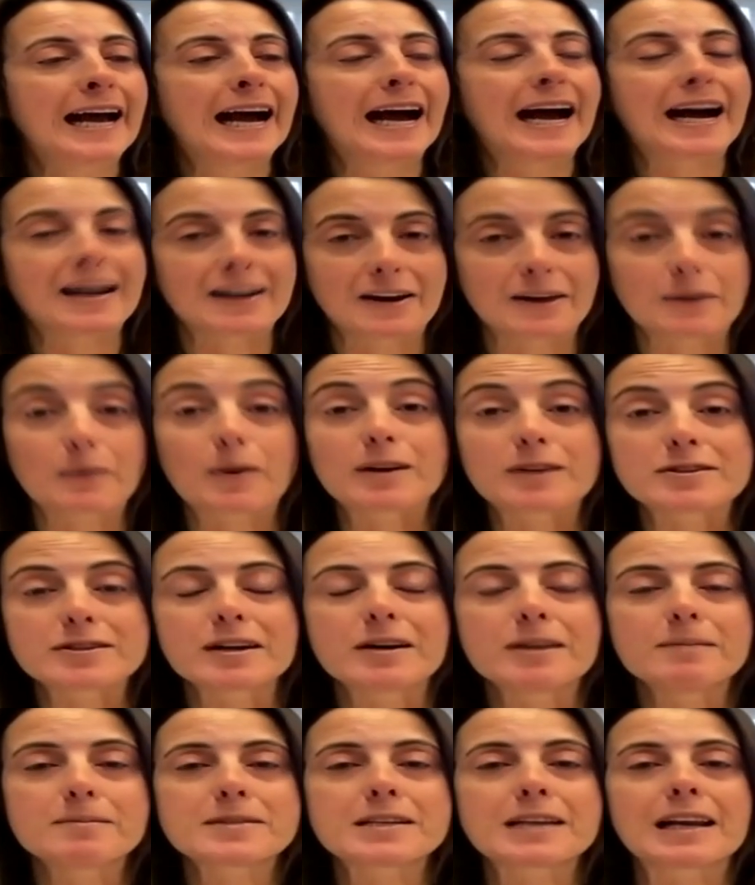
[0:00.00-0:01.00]
And I went
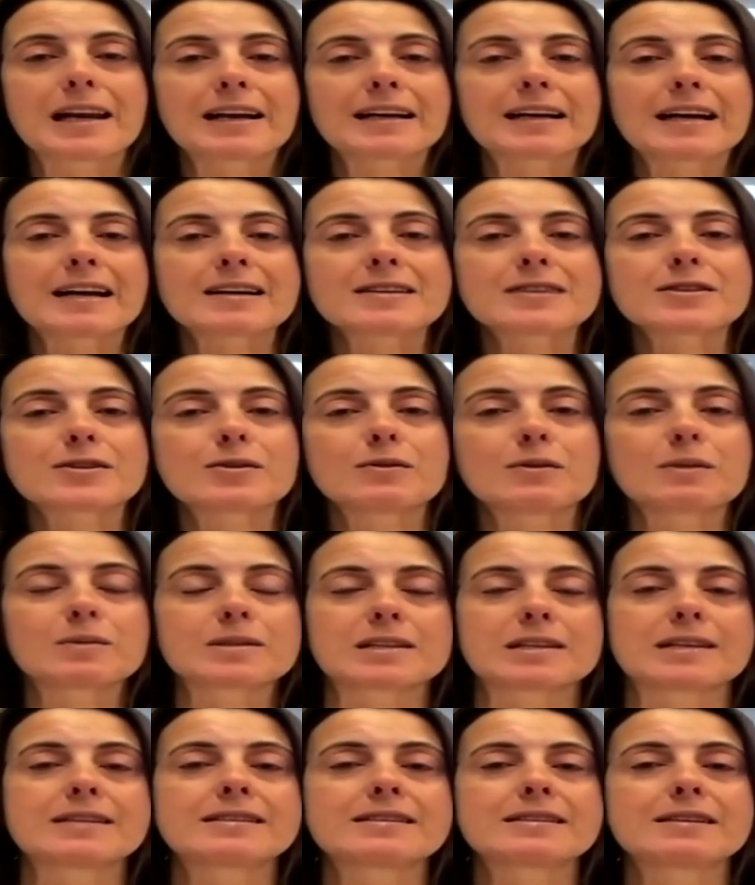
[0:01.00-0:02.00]
up to Lancaster. It
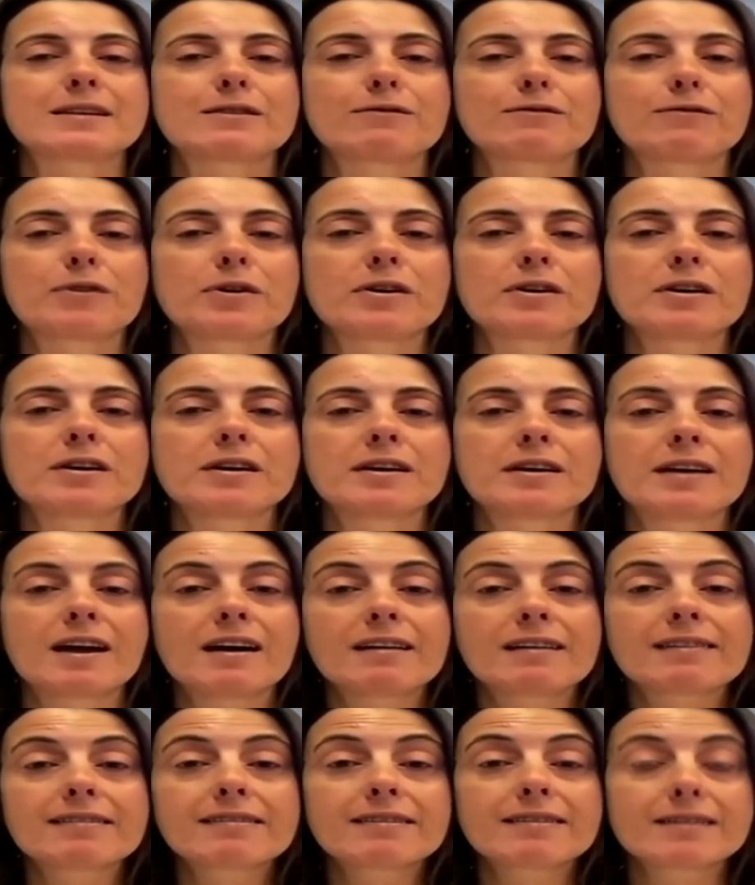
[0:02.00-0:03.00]
was listed for
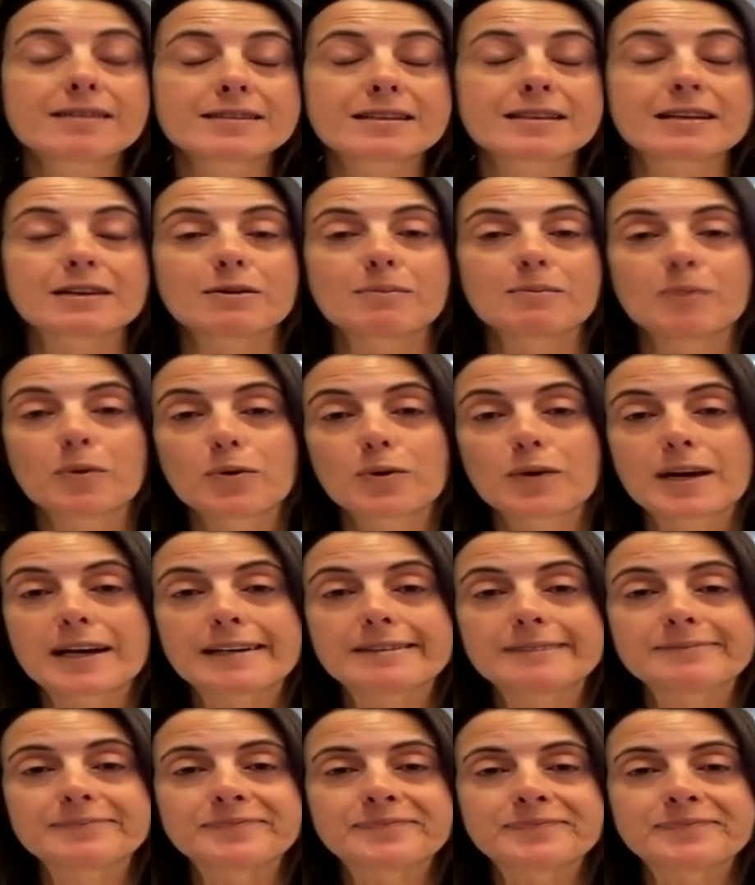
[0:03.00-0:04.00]
9:30 in the morning.